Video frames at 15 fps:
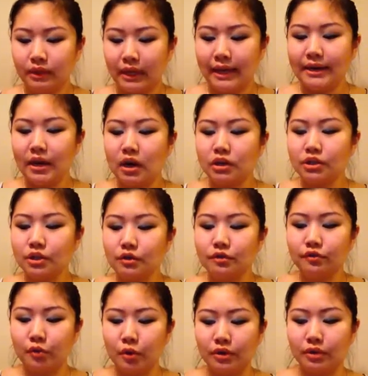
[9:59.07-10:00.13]
And also
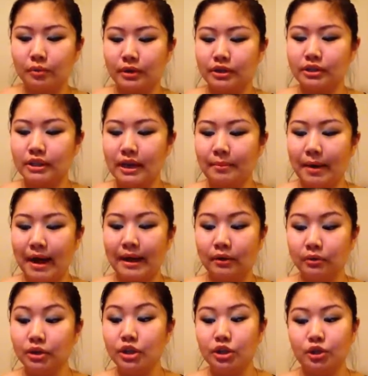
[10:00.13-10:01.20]
for the wintertime, I
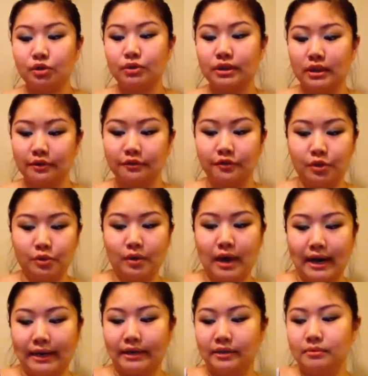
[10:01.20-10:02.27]
only use a few
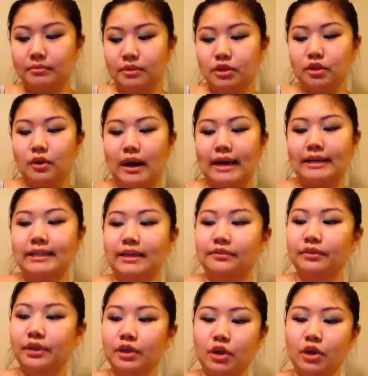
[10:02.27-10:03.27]
items. So I definitely